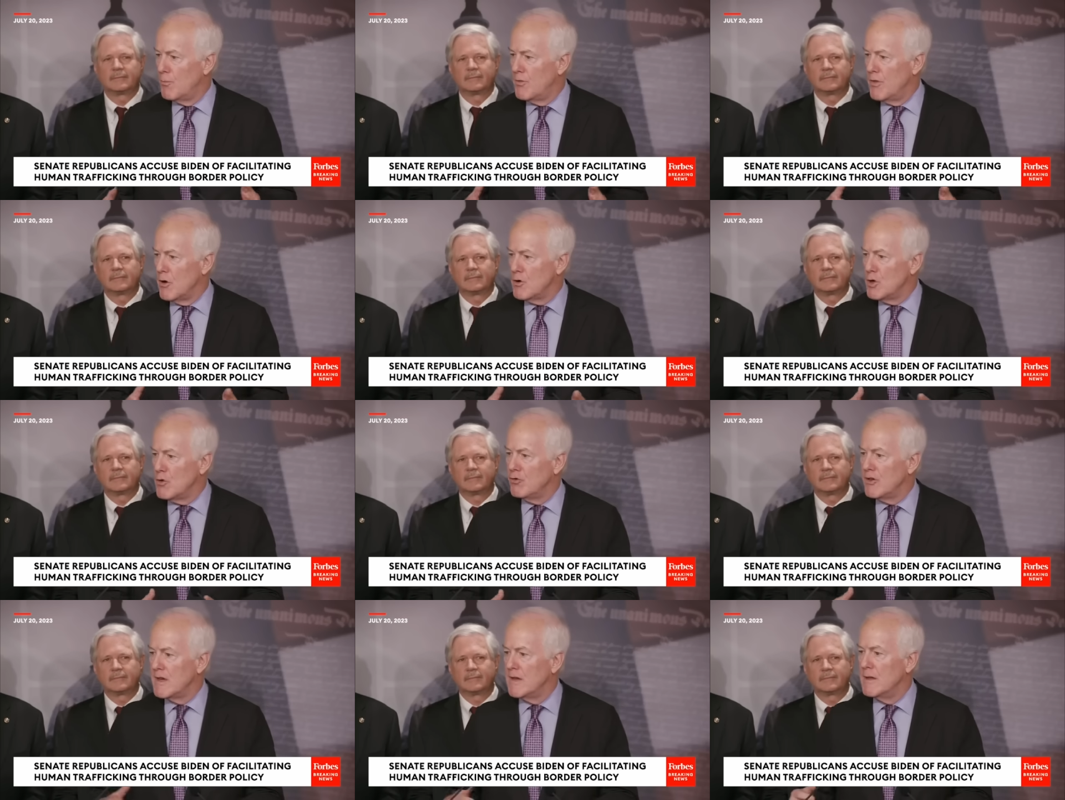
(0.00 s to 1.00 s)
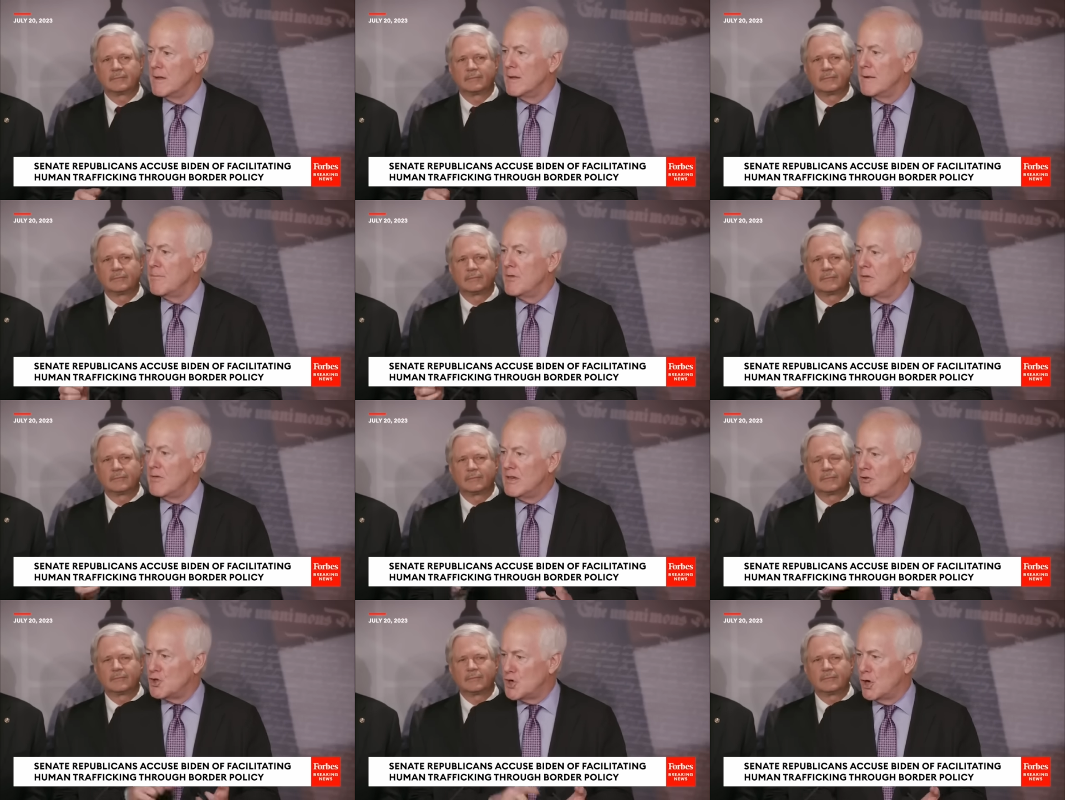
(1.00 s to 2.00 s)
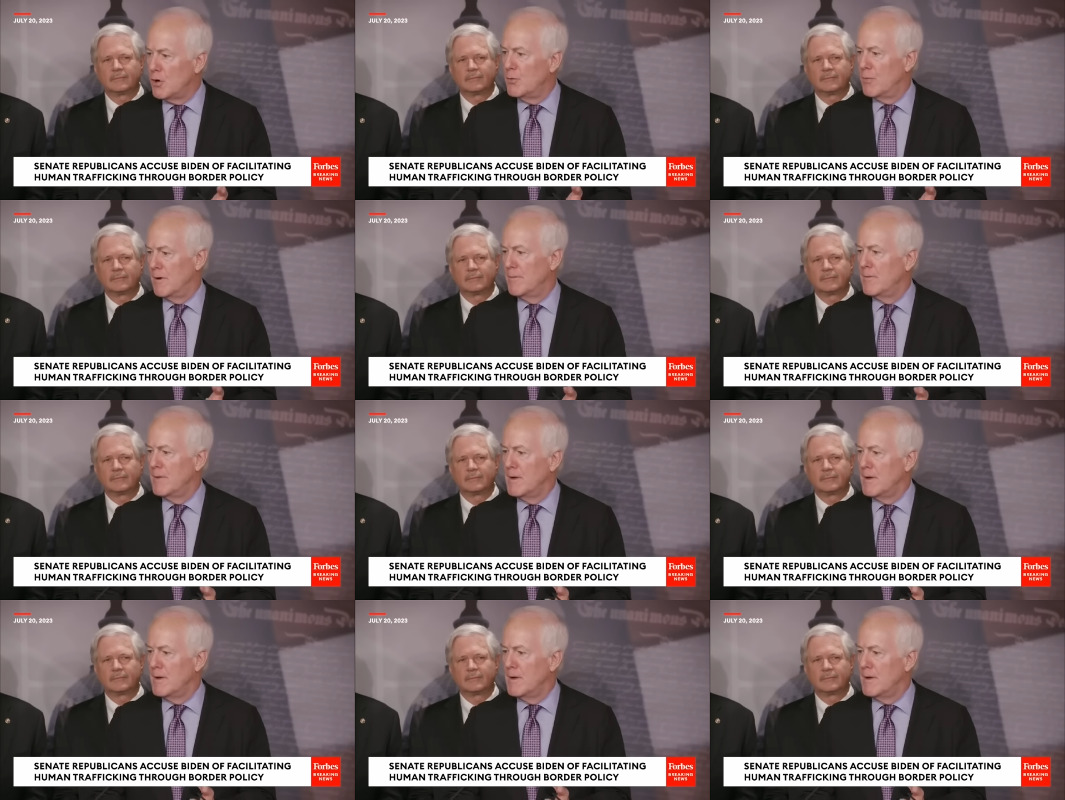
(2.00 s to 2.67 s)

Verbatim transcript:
Speaker 1: they're using these children,